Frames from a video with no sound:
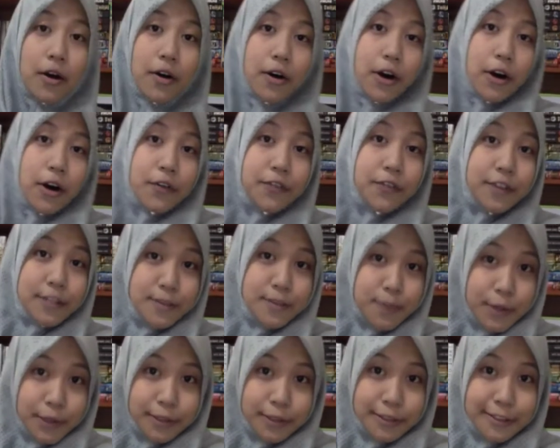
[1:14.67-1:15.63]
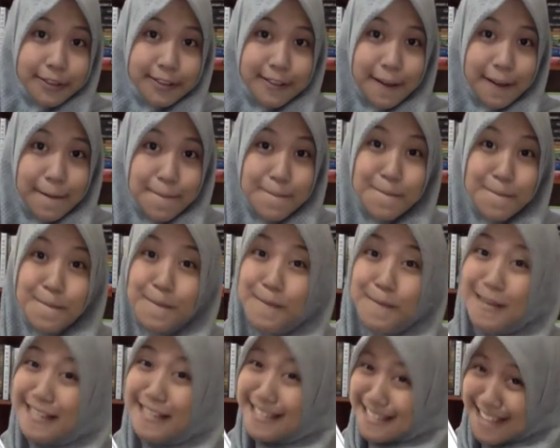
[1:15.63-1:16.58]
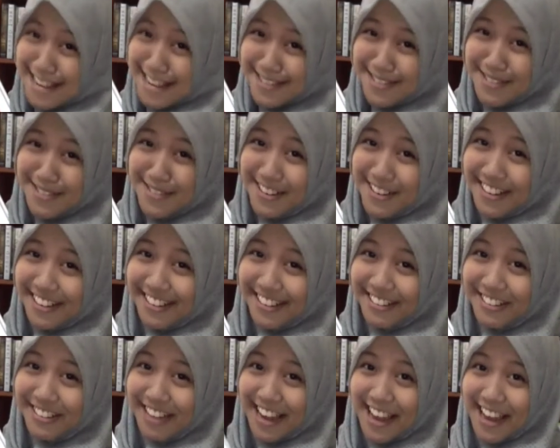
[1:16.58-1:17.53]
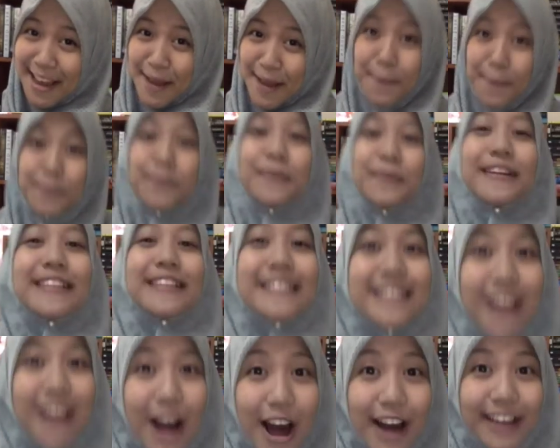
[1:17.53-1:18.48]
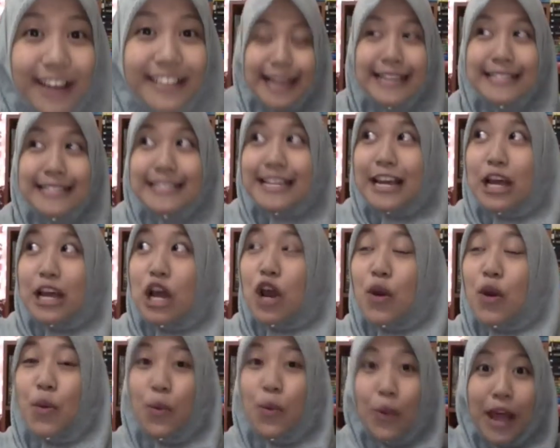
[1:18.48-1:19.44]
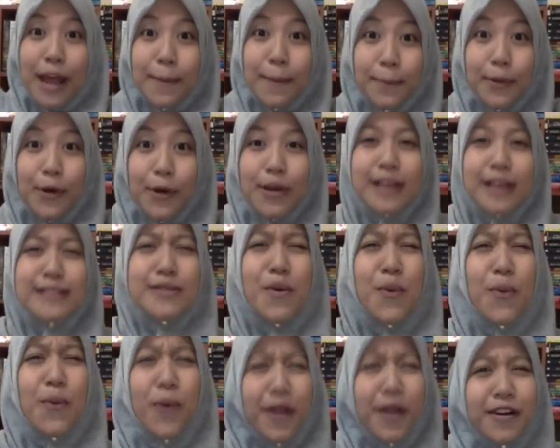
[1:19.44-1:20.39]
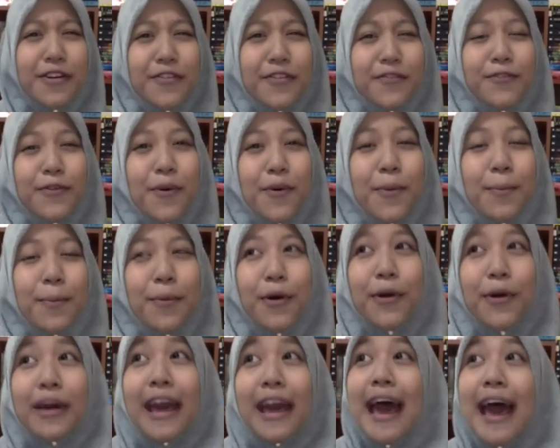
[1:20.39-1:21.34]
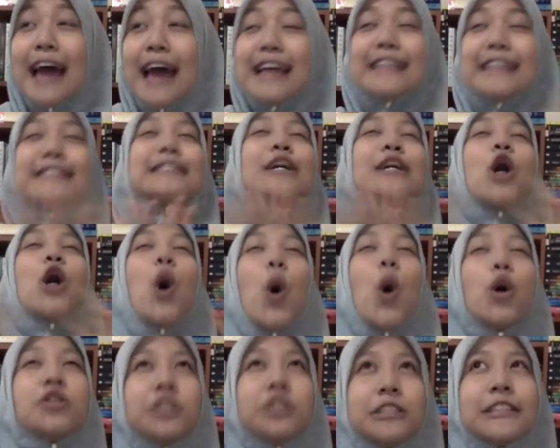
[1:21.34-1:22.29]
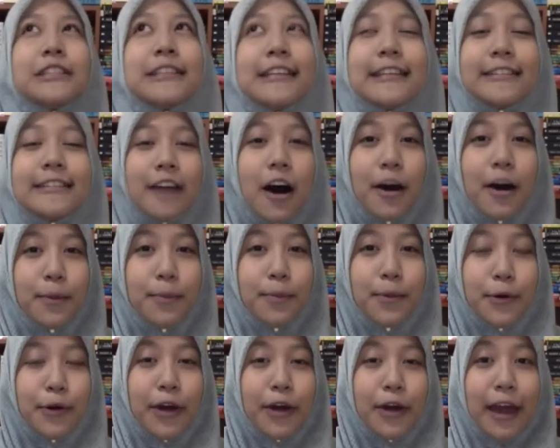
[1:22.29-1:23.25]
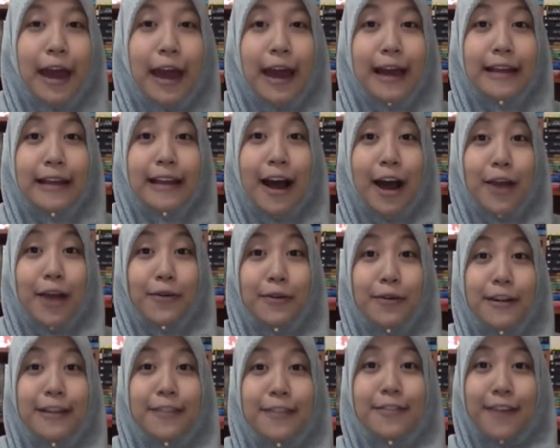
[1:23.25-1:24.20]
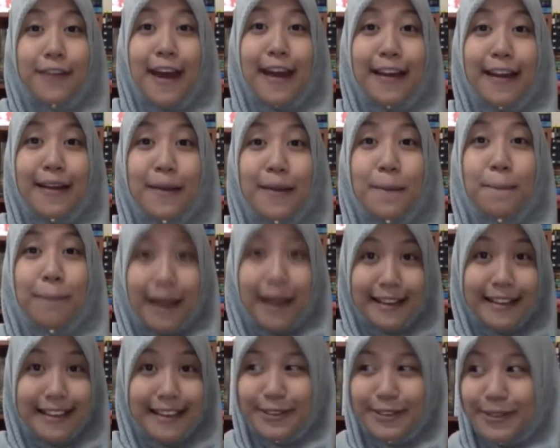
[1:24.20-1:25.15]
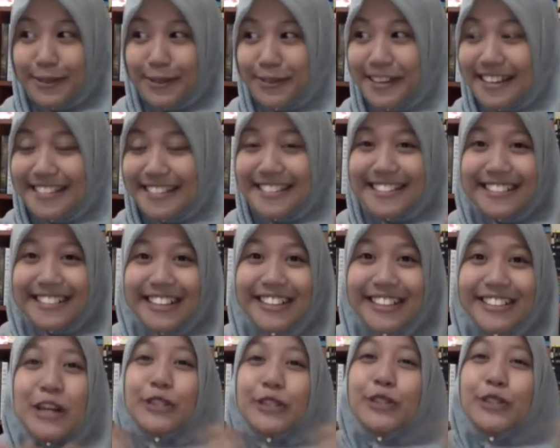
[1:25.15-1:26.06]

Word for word: of this book. It sounds very cliche, but it's not! It's a great book, it's a wonderful book, it's a gorgeously done book, and I really thank Becky creates such